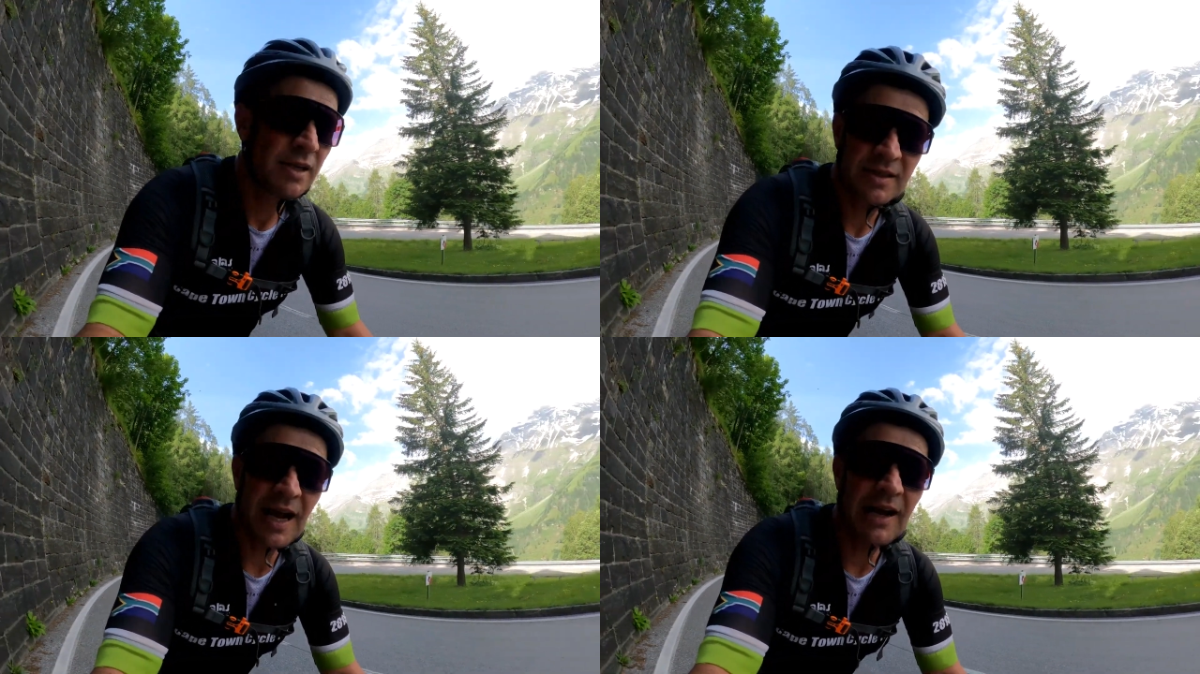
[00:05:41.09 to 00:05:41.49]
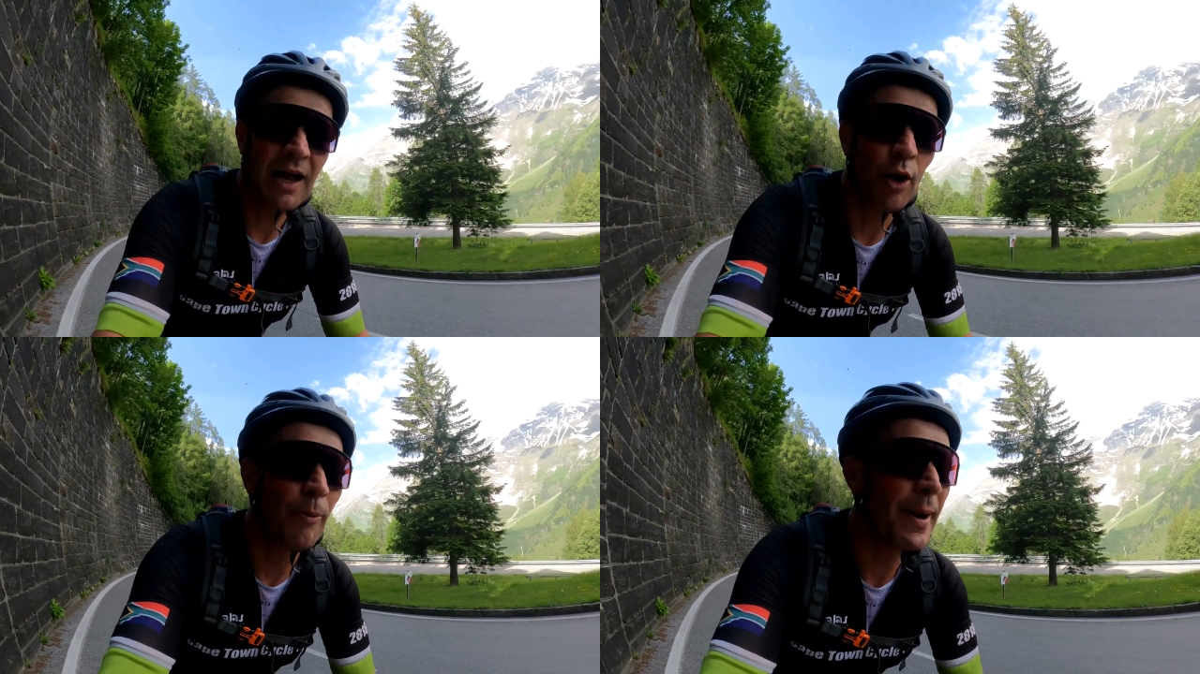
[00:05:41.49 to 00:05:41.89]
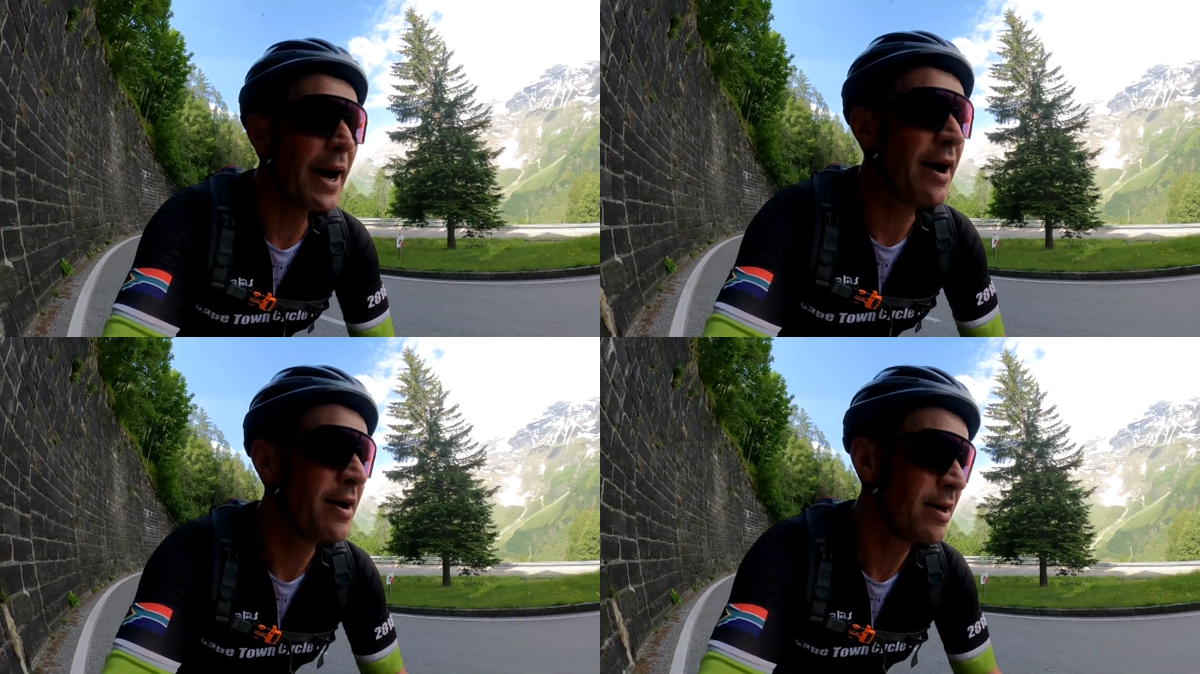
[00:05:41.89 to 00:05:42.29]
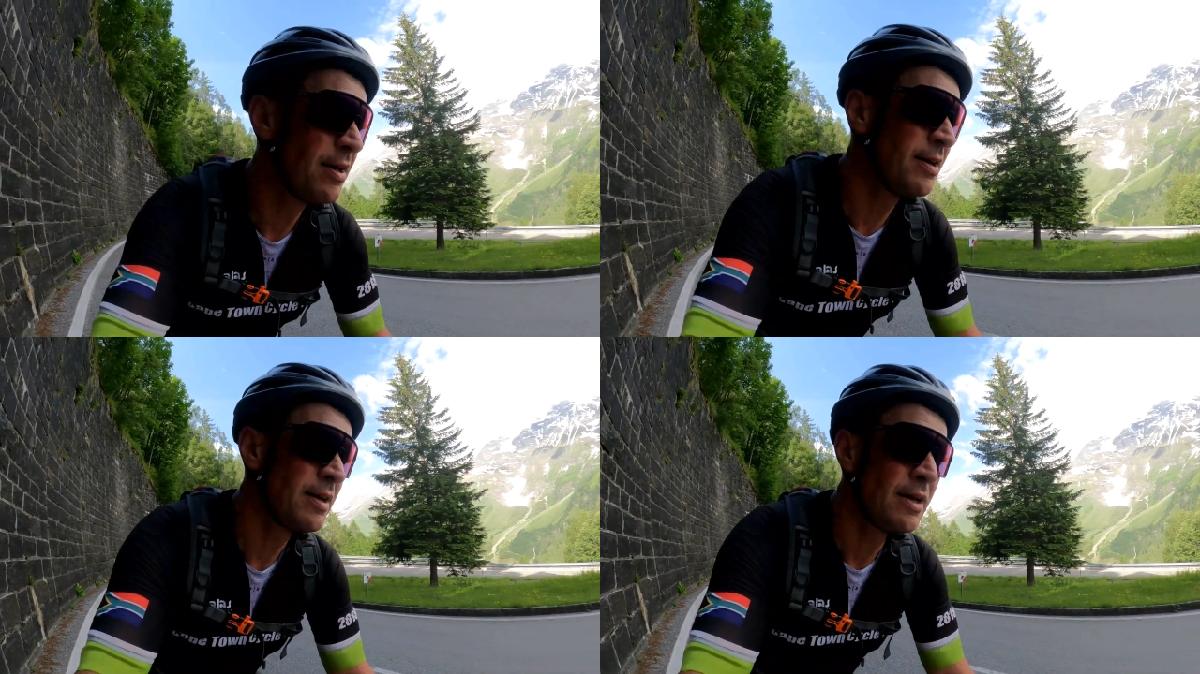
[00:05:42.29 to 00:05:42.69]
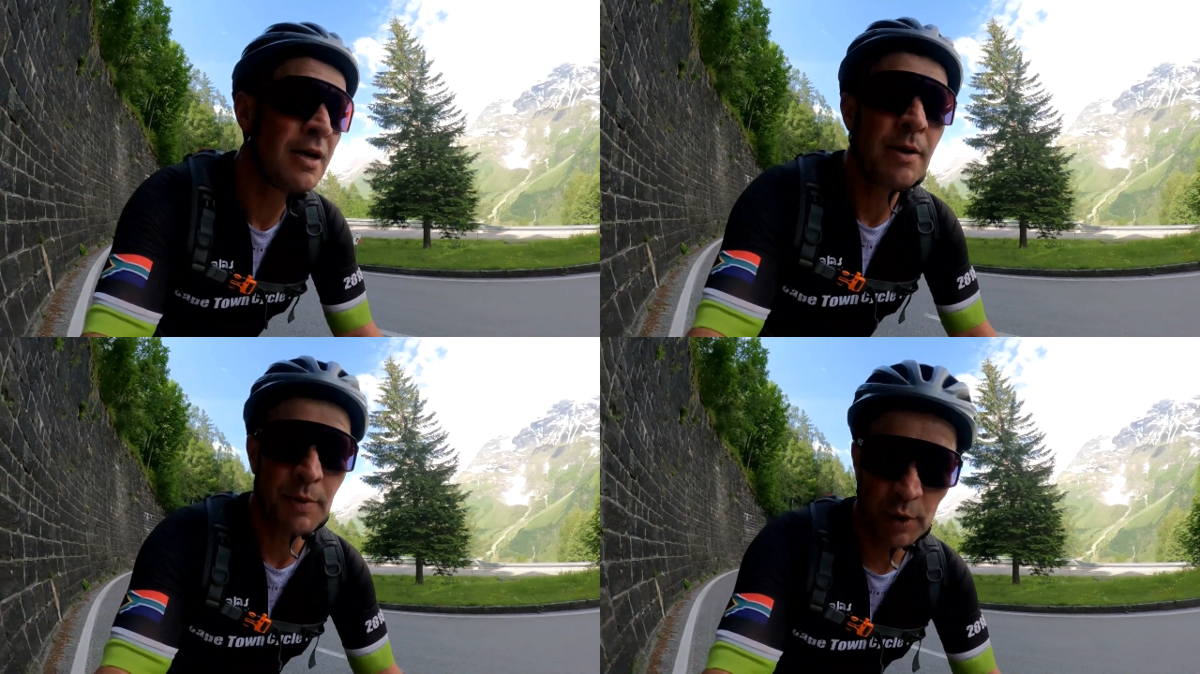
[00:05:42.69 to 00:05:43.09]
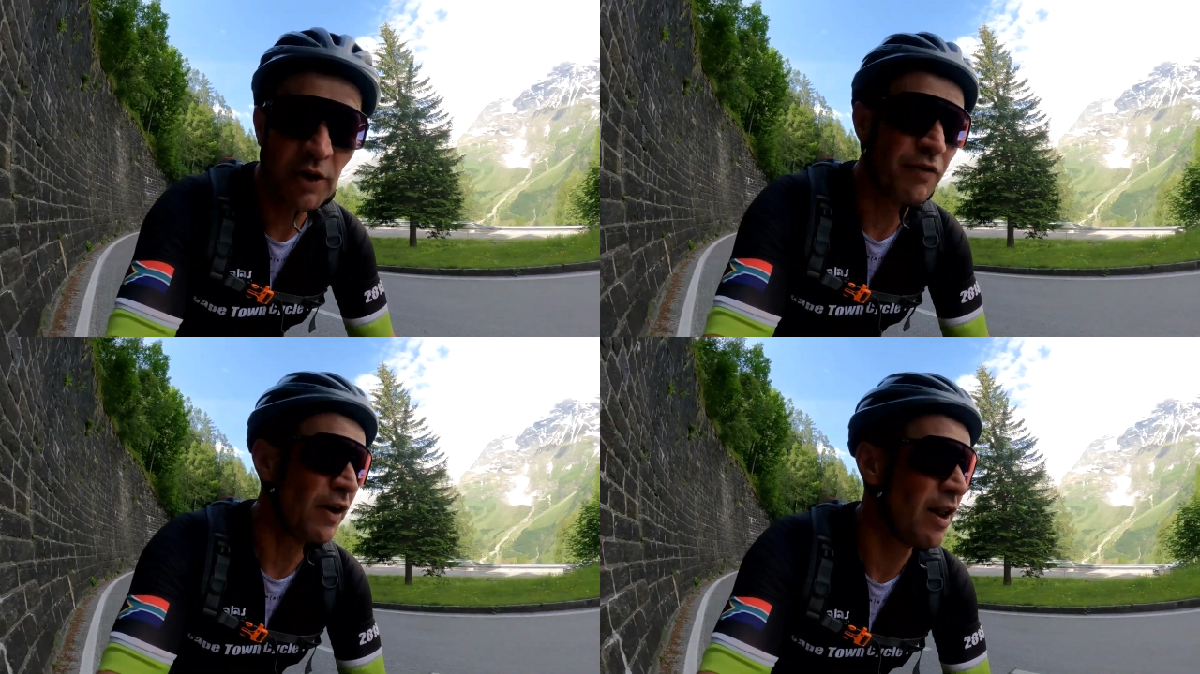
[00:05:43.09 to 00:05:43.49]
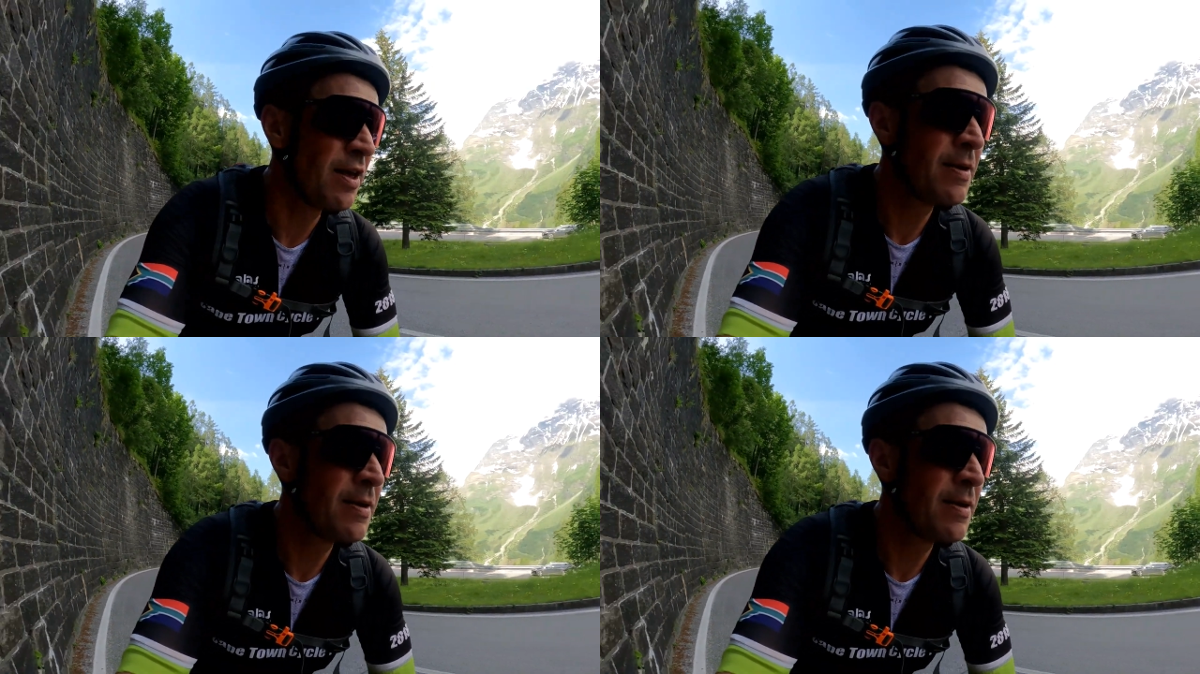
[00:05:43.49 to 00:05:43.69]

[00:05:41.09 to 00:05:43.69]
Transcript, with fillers: the Sa Calobra. Beautiful.